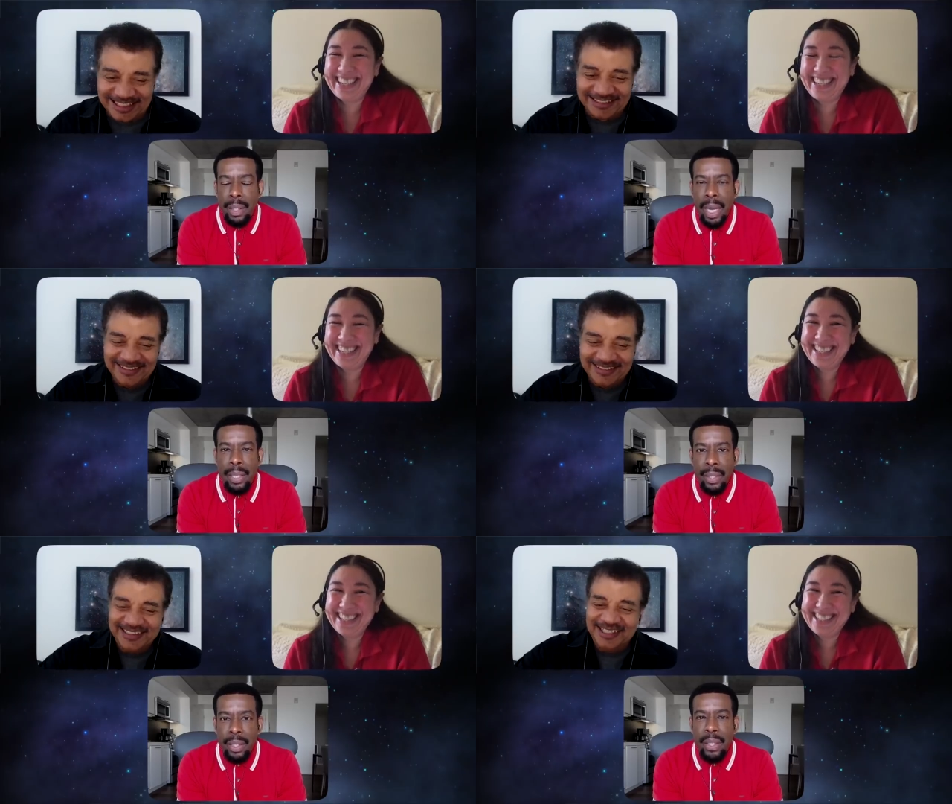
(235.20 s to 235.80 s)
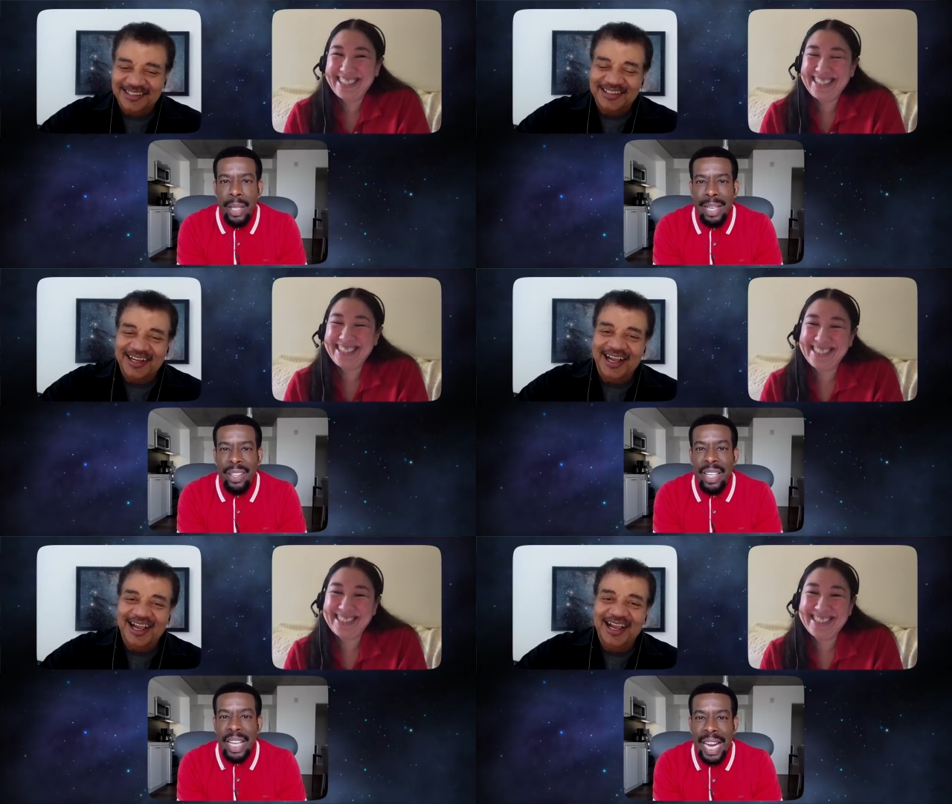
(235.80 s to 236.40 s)
Speaker 1: guys, are, you guys are
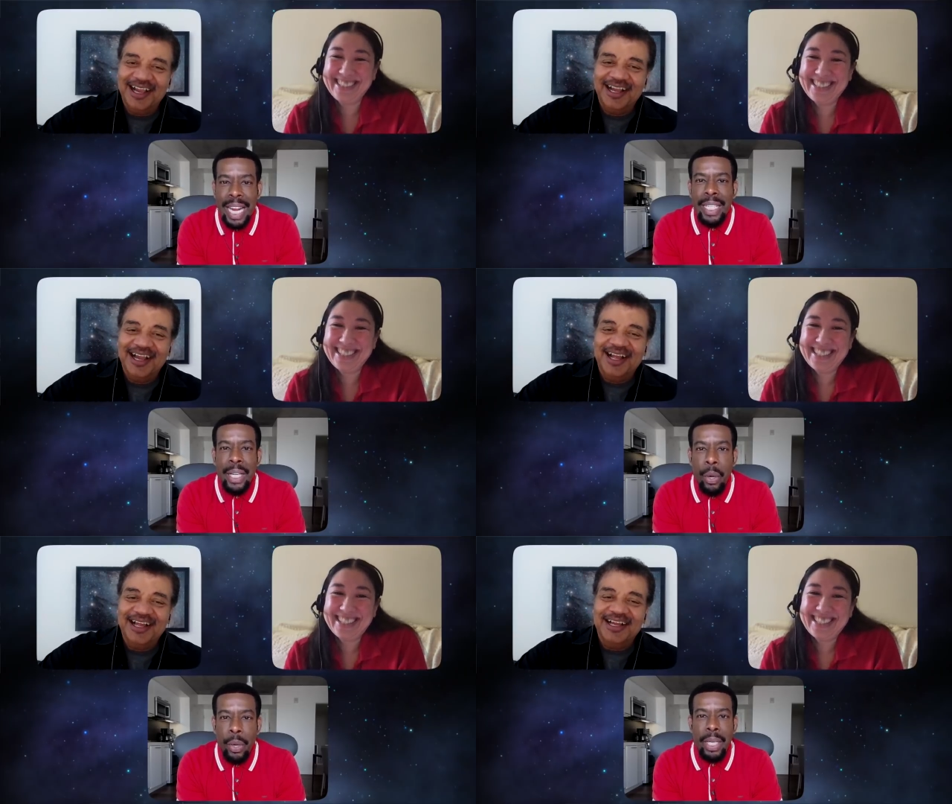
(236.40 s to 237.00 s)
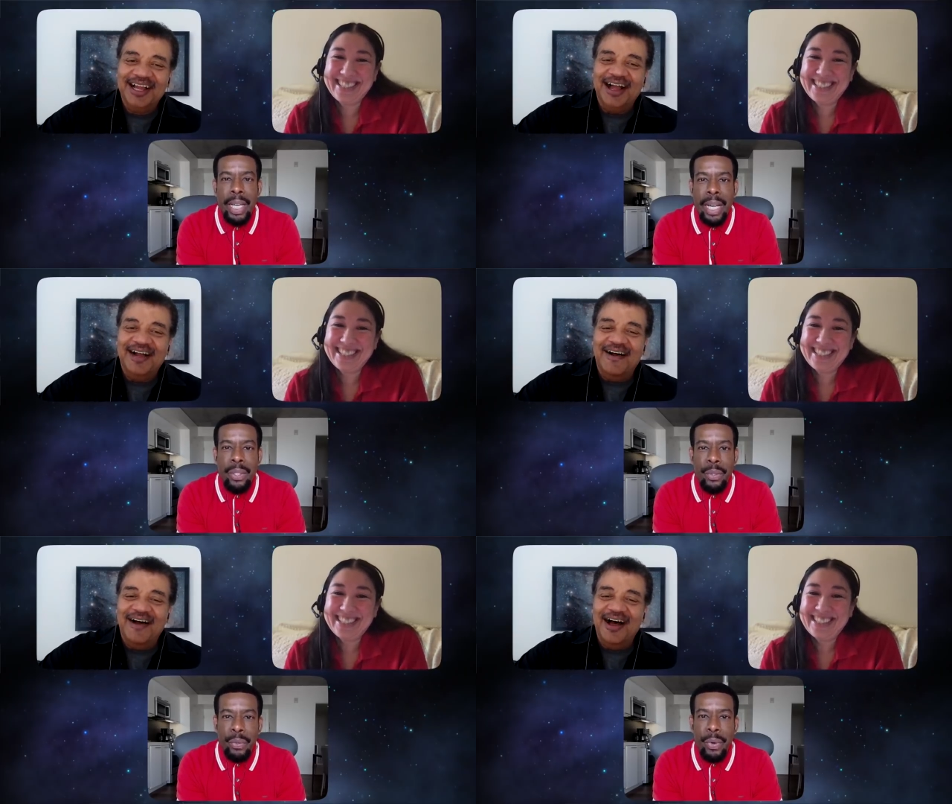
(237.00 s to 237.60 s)
landing on an
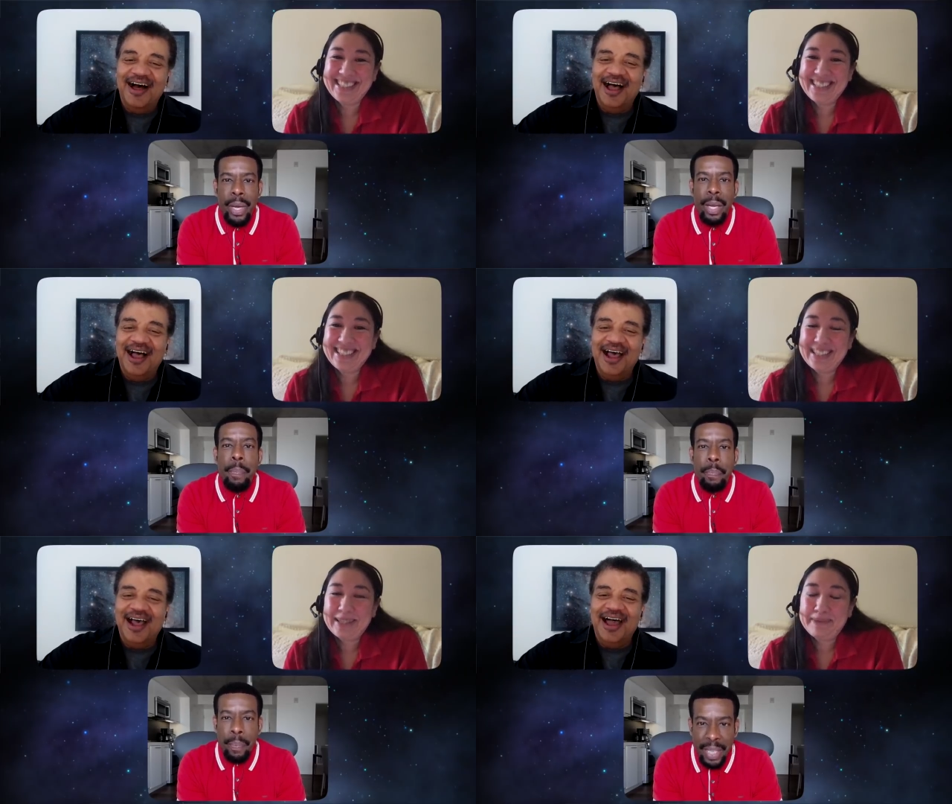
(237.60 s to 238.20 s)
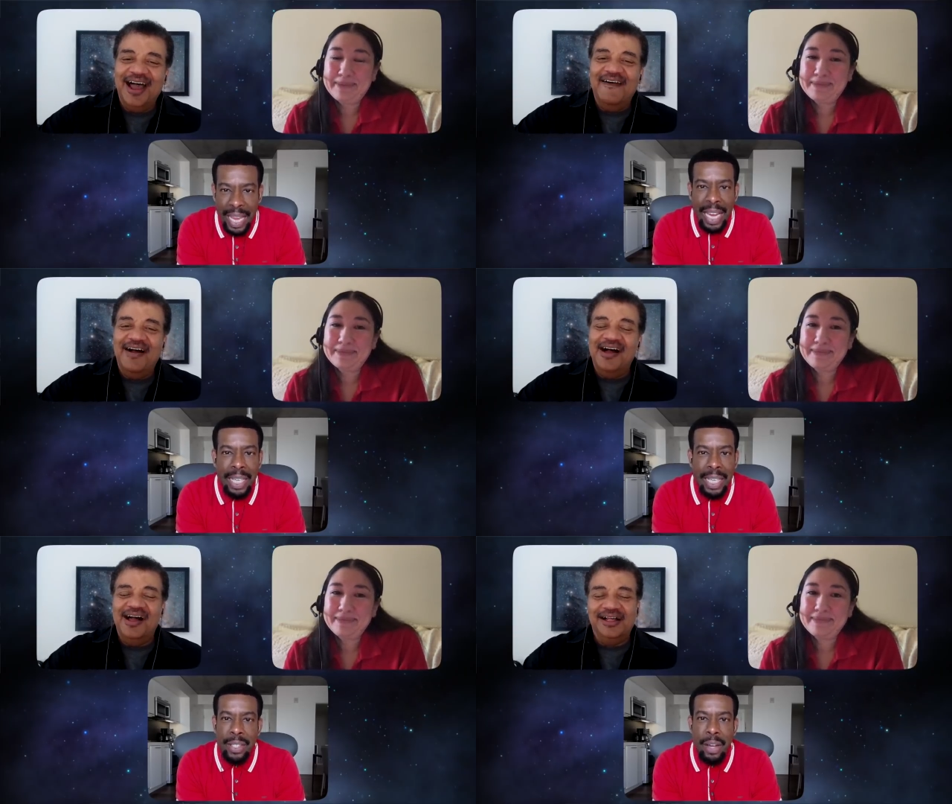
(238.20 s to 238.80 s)
asteroid, getting
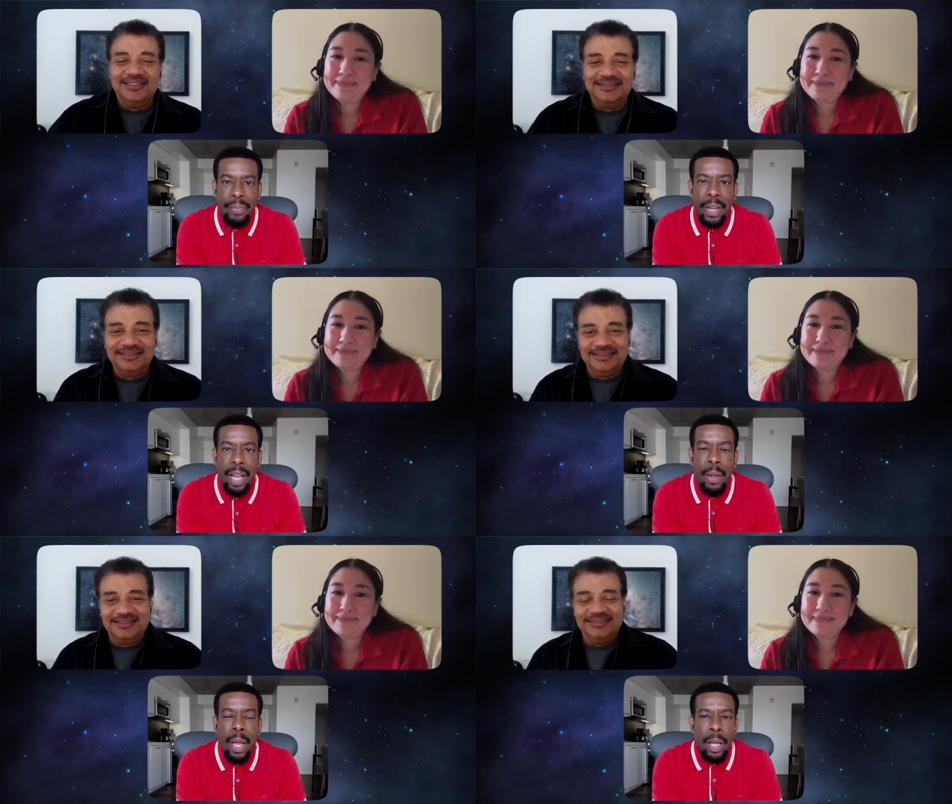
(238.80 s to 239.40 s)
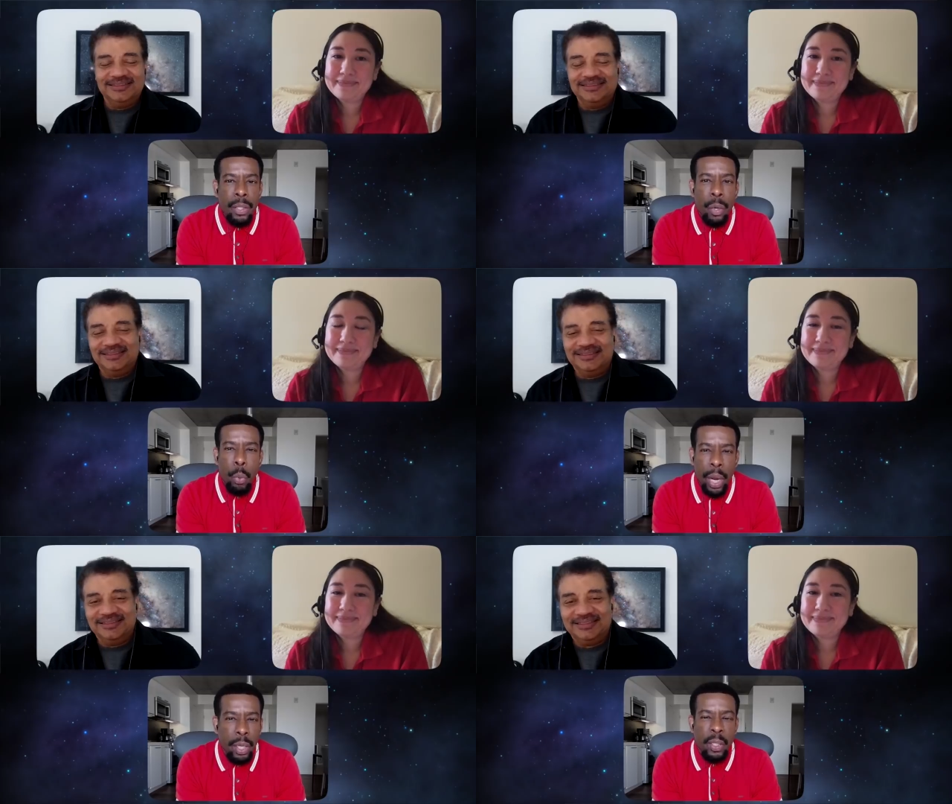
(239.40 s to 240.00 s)
stuff, and so
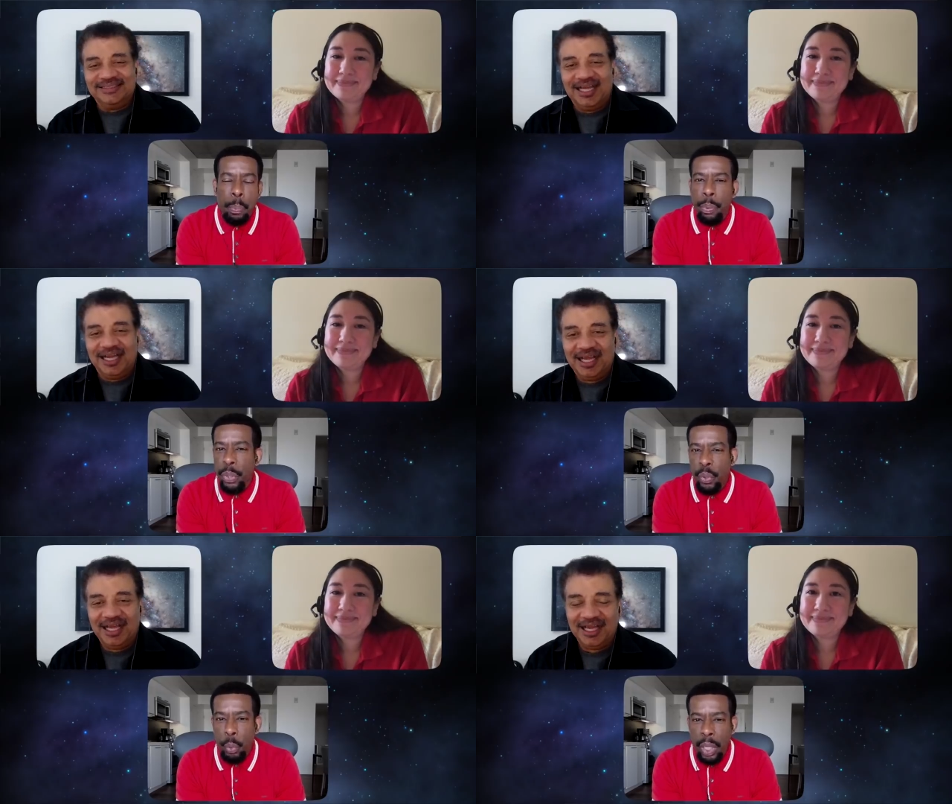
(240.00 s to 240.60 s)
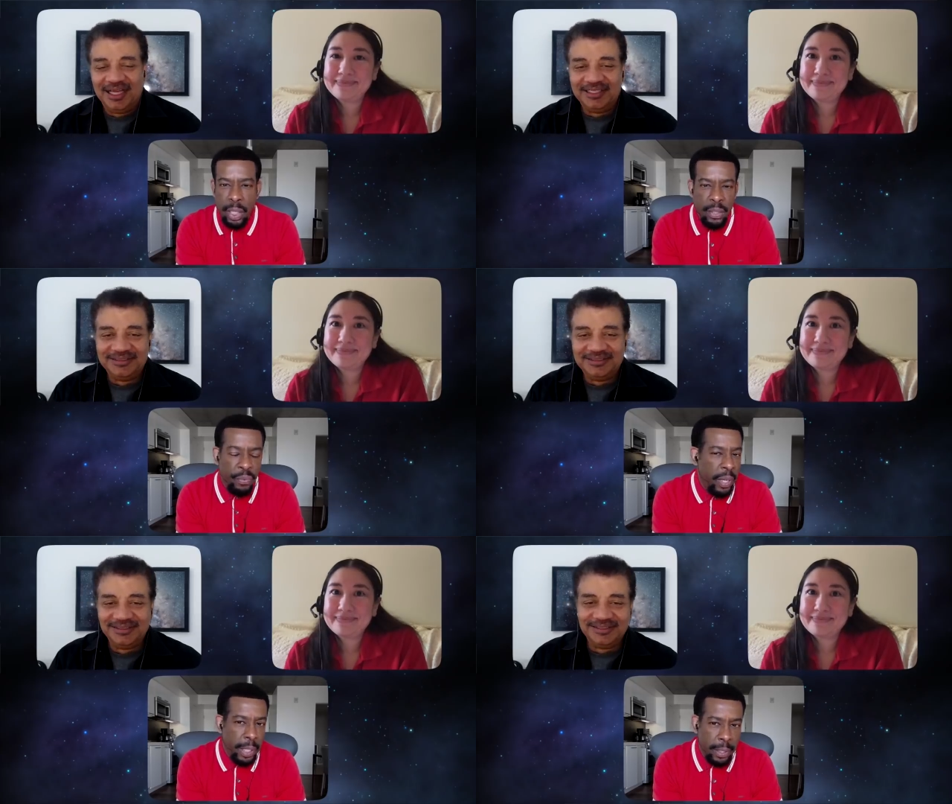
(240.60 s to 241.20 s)
where does Bruce Willis
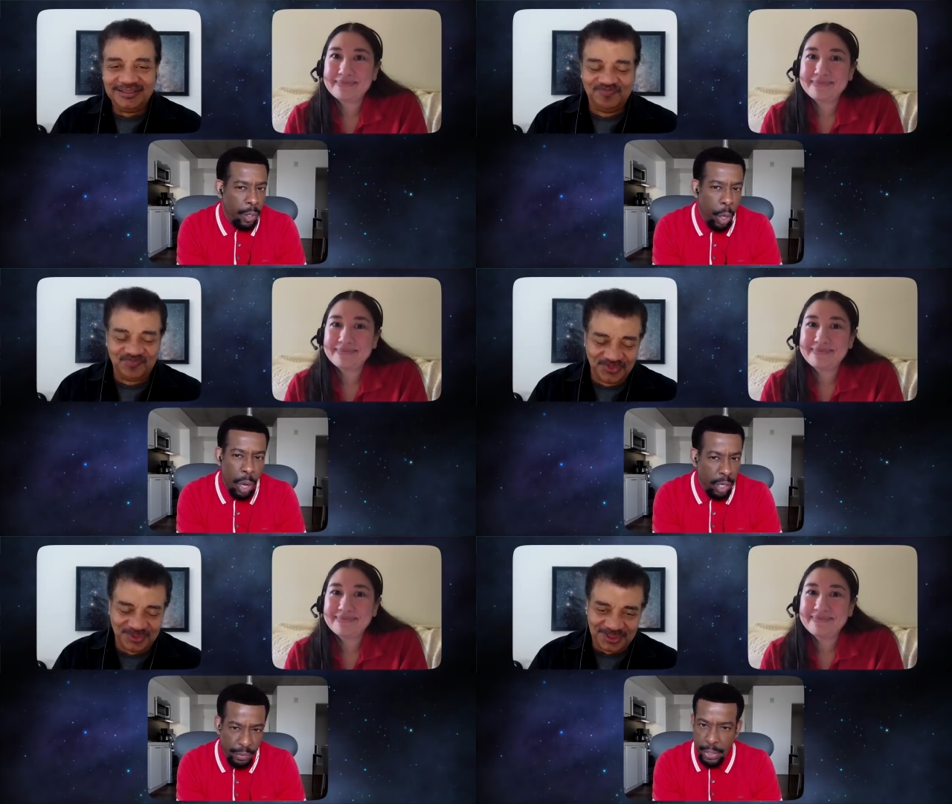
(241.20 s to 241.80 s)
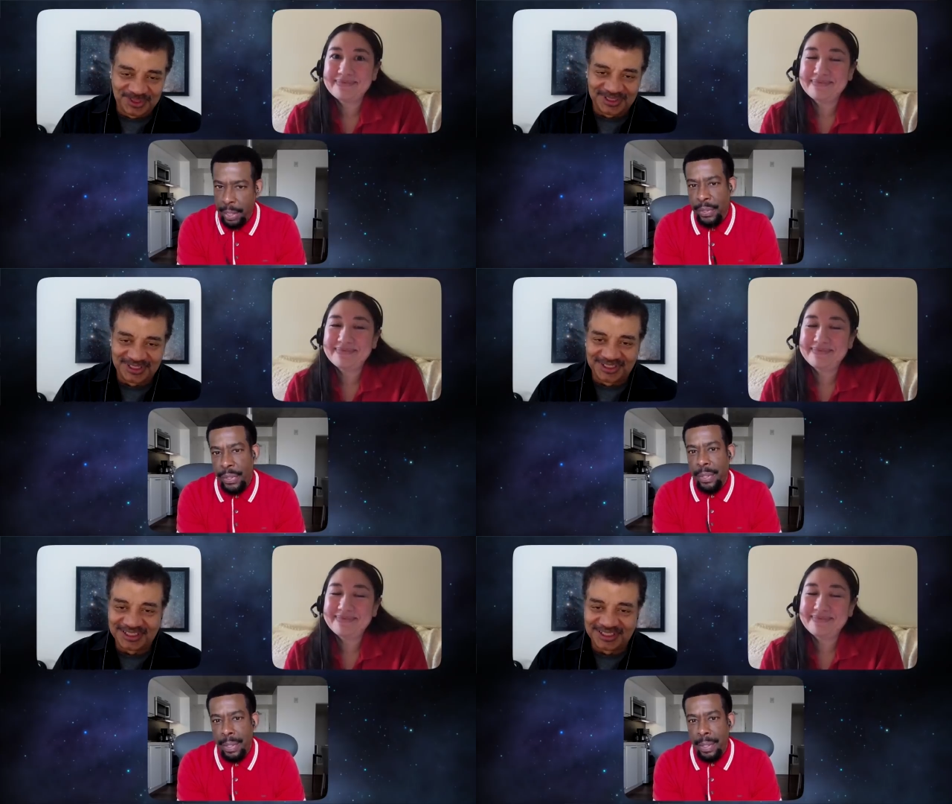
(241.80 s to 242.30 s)
fit into all of this?